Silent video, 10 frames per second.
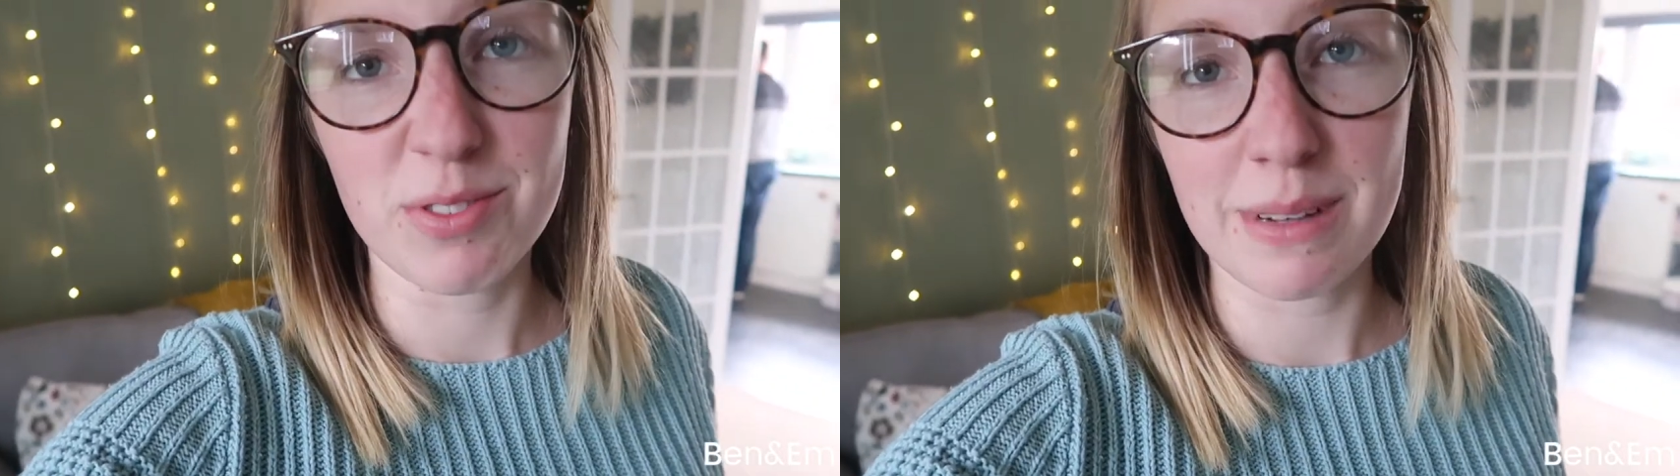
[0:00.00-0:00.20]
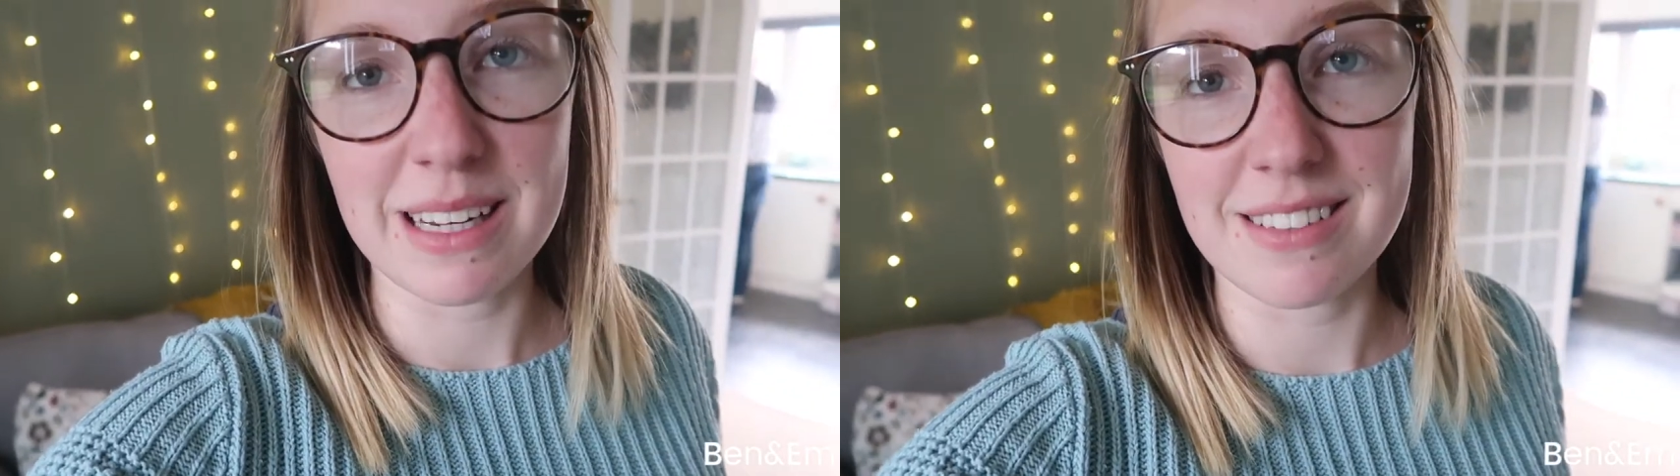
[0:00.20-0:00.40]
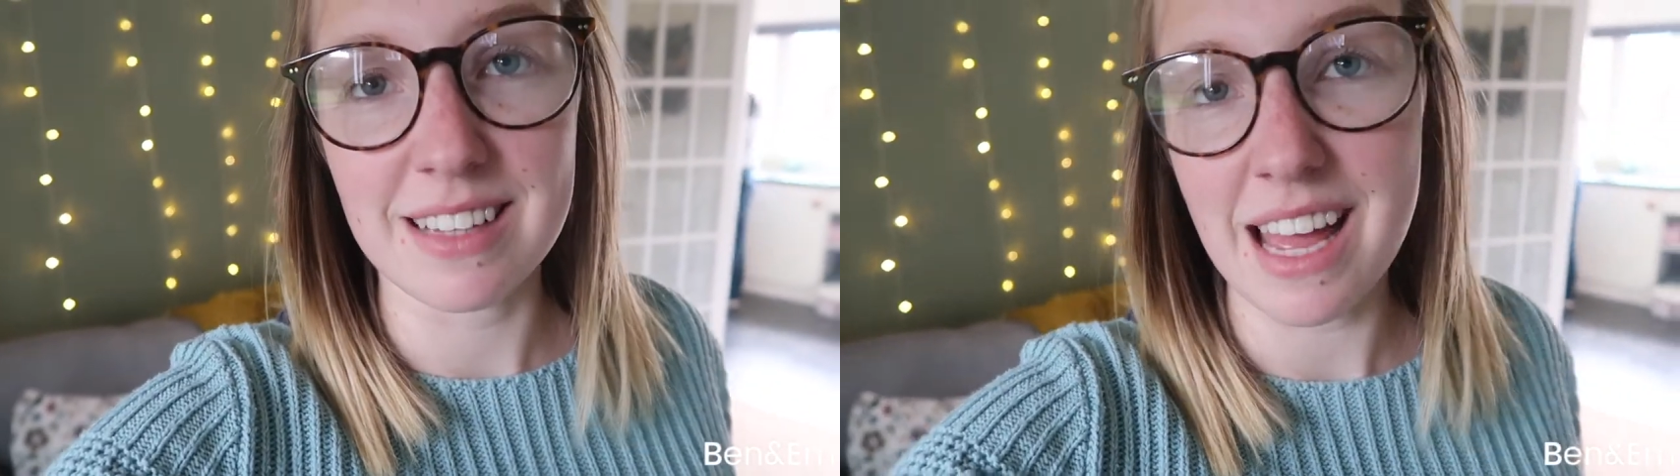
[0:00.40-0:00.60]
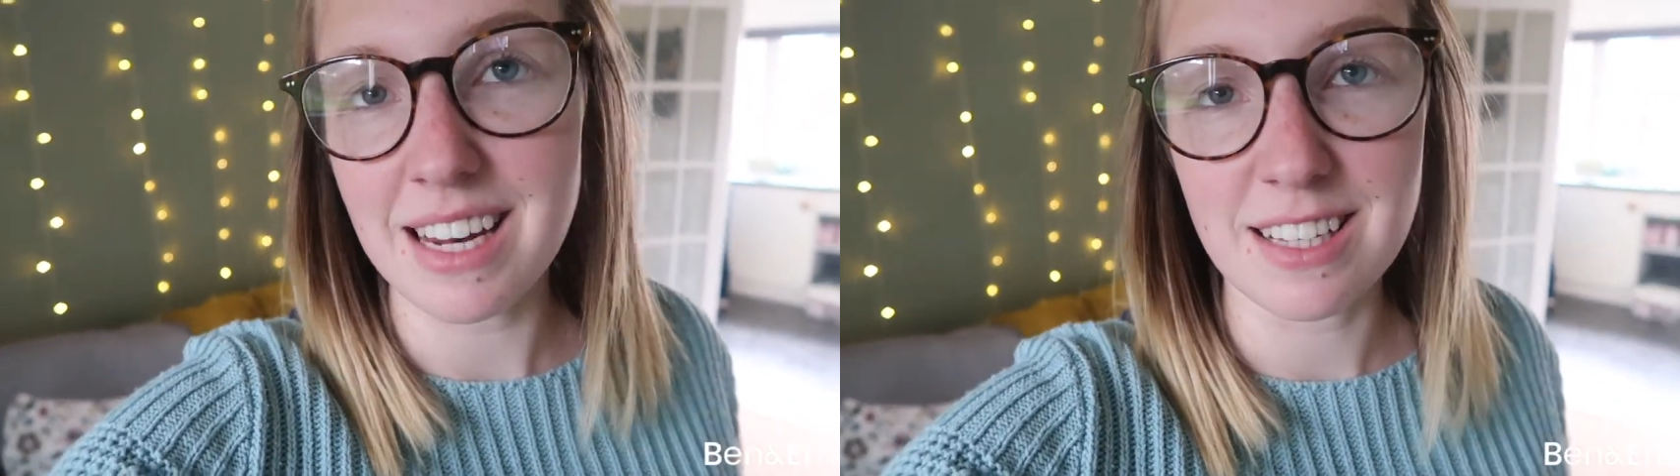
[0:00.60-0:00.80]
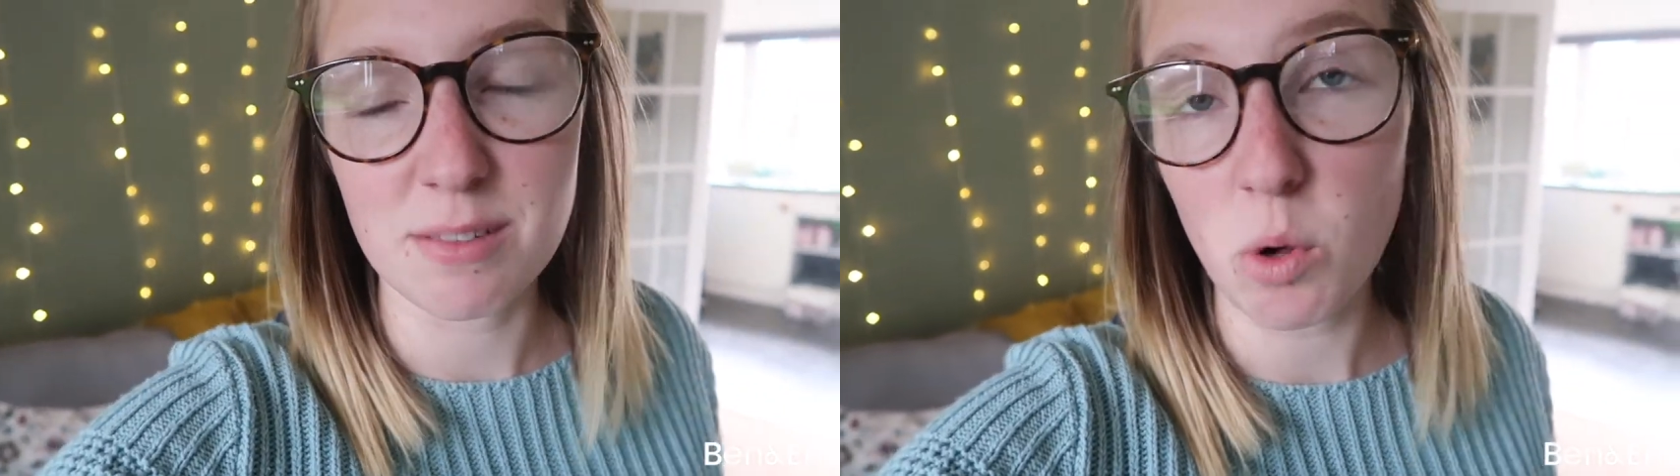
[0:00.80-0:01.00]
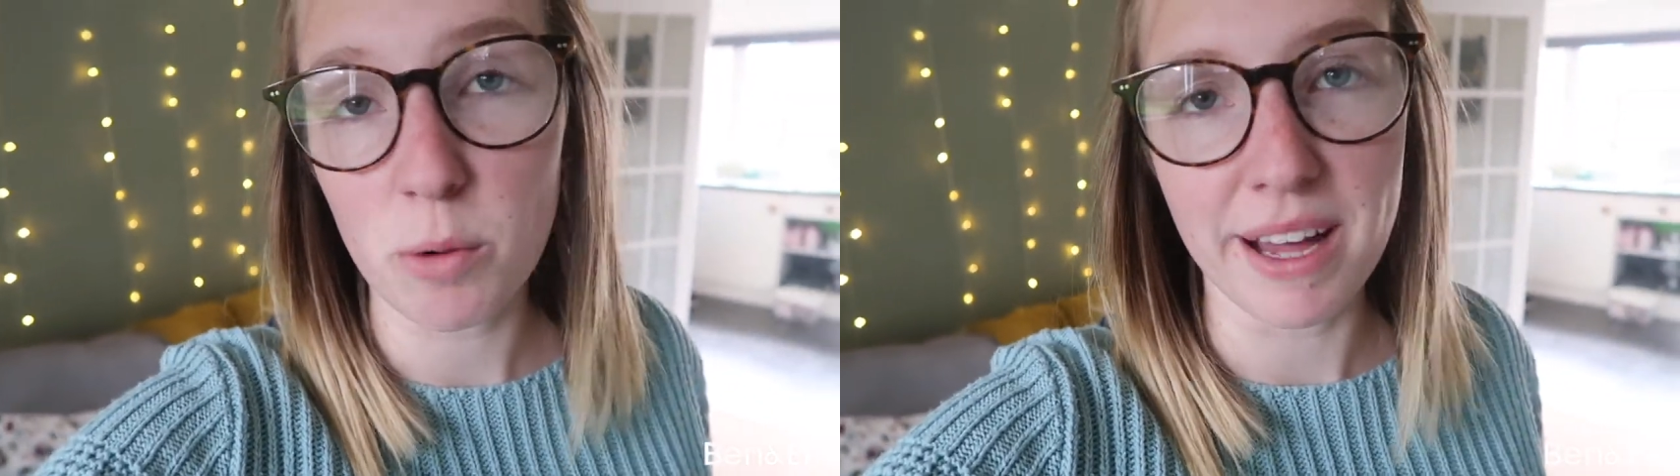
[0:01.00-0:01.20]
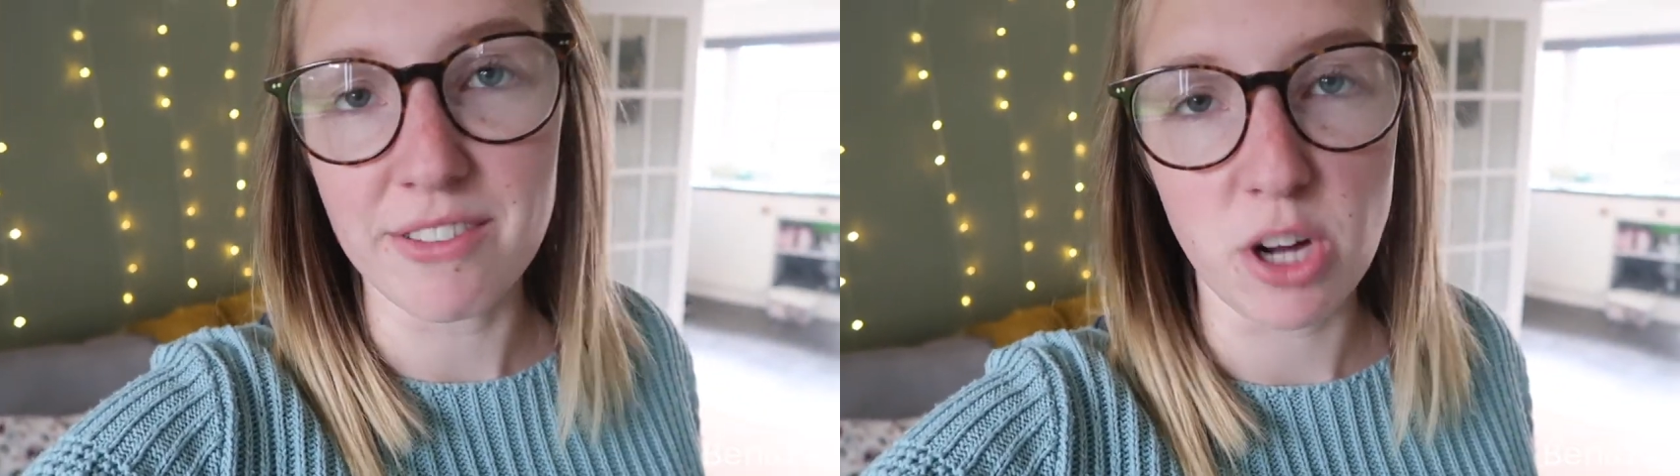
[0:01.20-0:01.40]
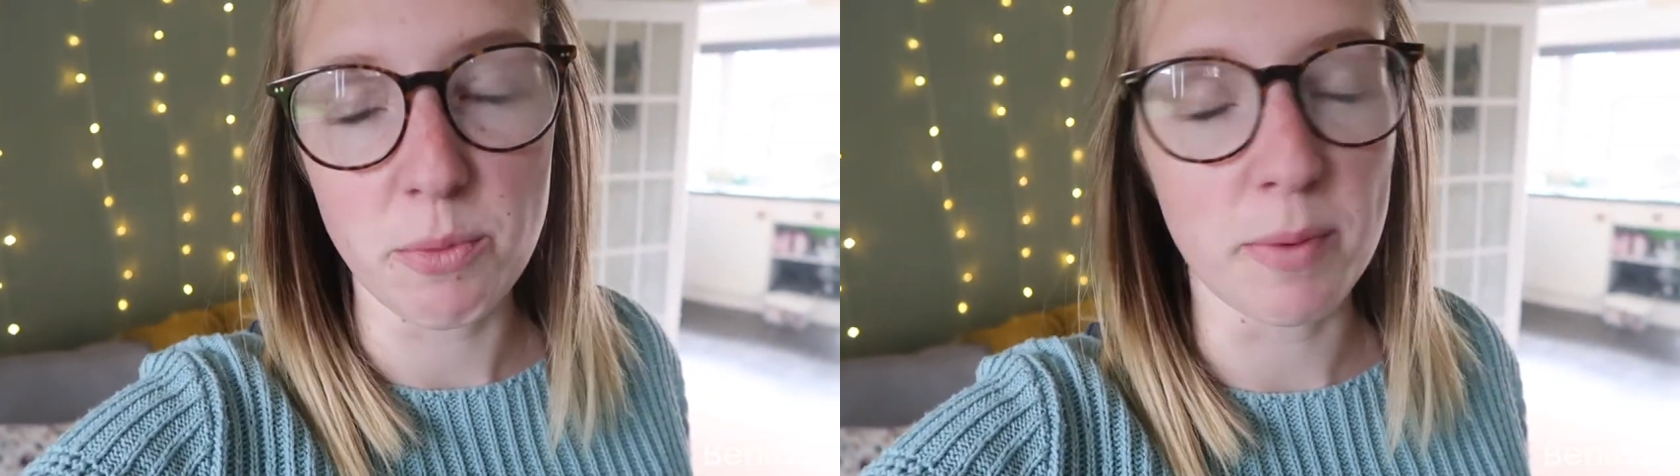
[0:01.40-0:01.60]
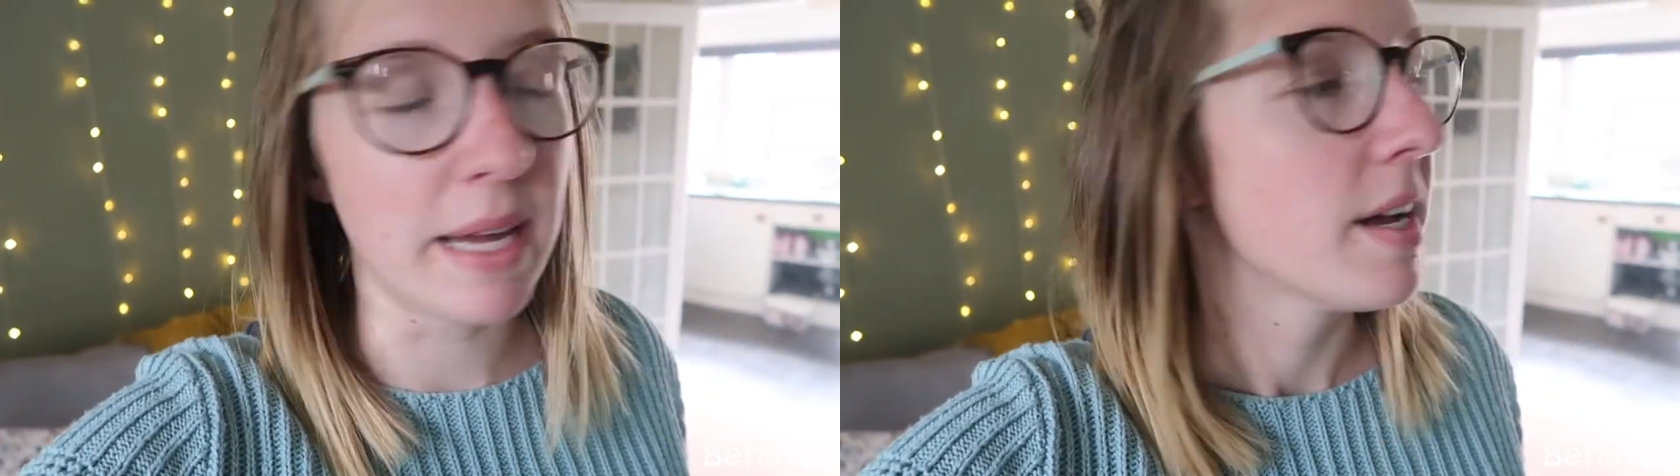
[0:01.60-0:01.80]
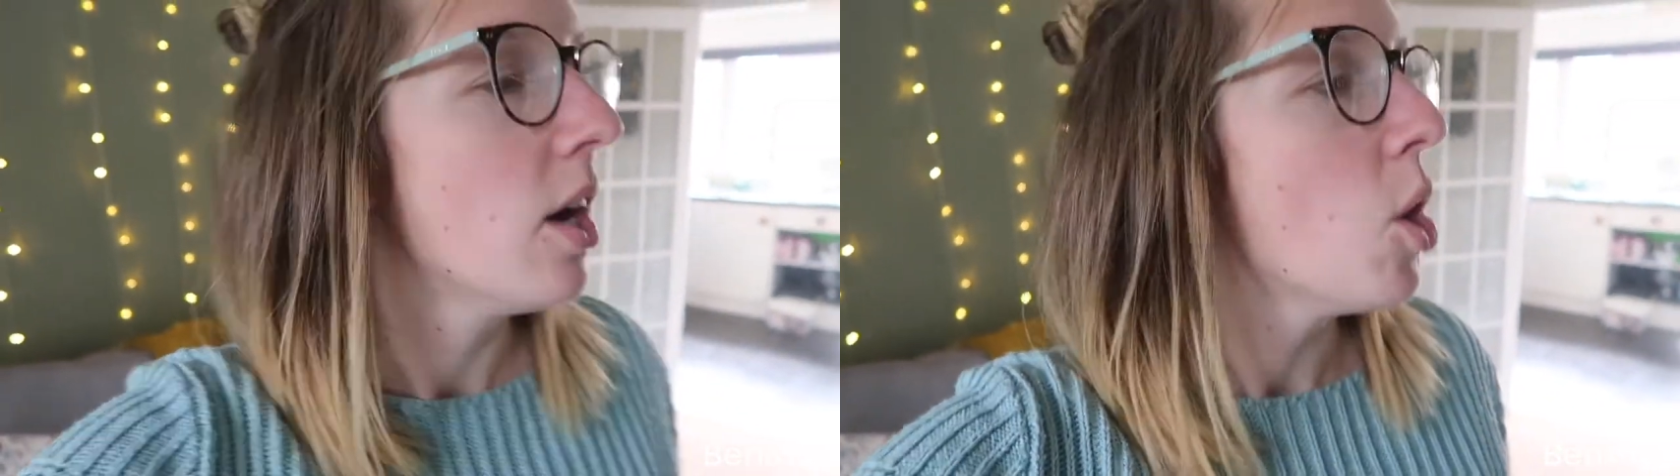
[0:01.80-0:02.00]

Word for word: spends any small amount of time with me